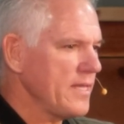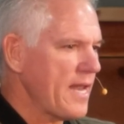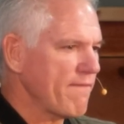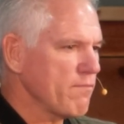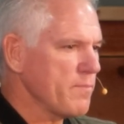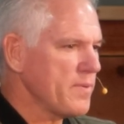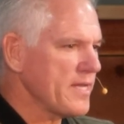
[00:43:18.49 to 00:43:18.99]
And
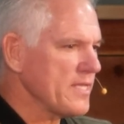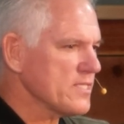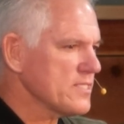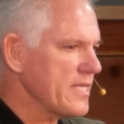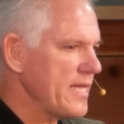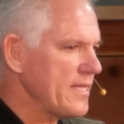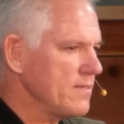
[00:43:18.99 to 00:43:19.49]
everybody
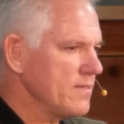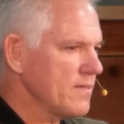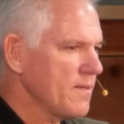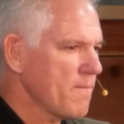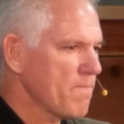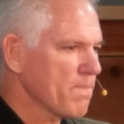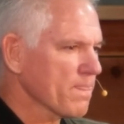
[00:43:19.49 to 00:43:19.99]
said,
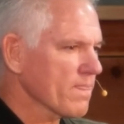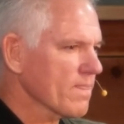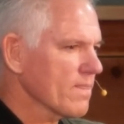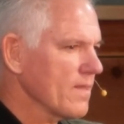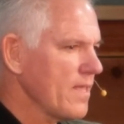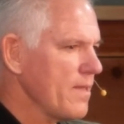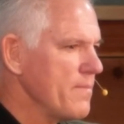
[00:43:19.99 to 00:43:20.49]

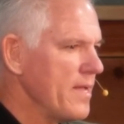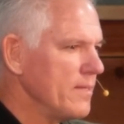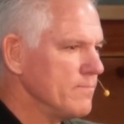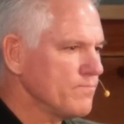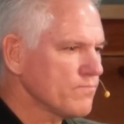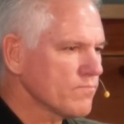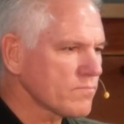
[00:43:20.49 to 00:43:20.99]

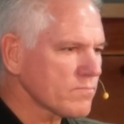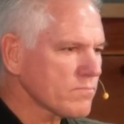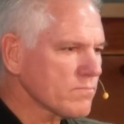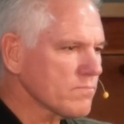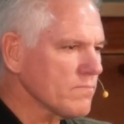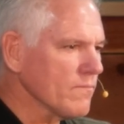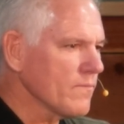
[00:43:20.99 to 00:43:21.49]

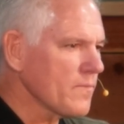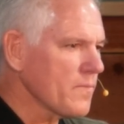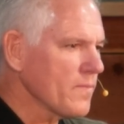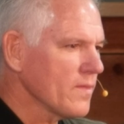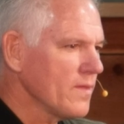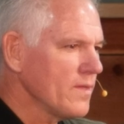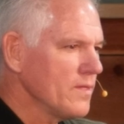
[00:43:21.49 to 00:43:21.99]

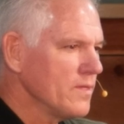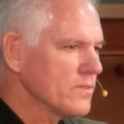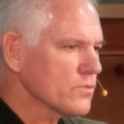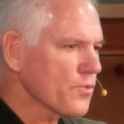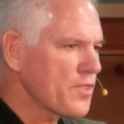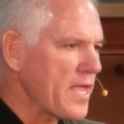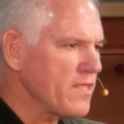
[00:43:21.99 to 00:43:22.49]
amen.
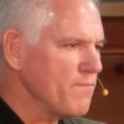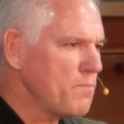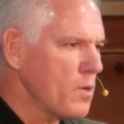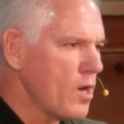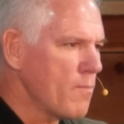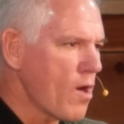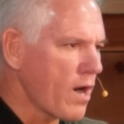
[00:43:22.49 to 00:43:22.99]
So thank you,
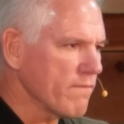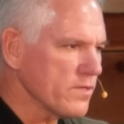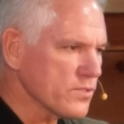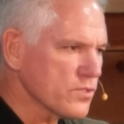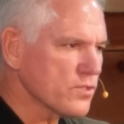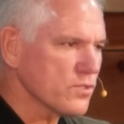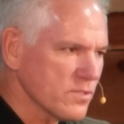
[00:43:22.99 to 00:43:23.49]
Palm
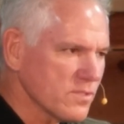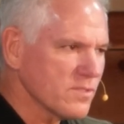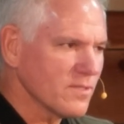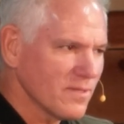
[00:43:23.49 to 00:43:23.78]
Harvest.